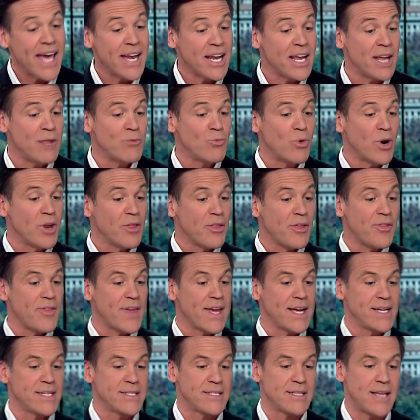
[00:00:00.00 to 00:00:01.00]
And one of the
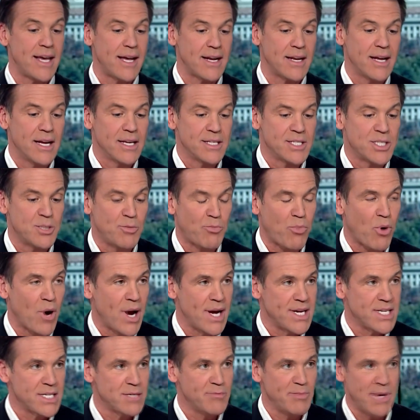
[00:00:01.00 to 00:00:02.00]
things that
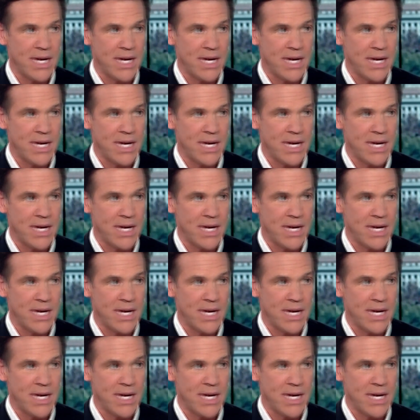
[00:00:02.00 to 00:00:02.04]
surprised